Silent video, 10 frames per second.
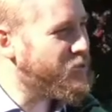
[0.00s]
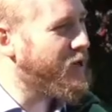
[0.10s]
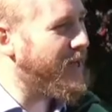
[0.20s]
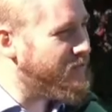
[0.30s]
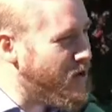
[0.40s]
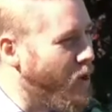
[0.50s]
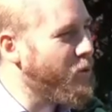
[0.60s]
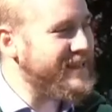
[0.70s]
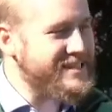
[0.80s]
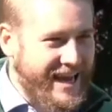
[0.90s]
would have known
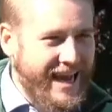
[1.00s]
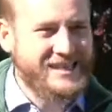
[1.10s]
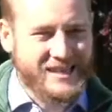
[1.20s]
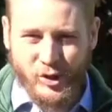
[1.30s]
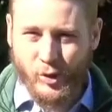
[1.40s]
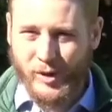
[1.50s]
exactly who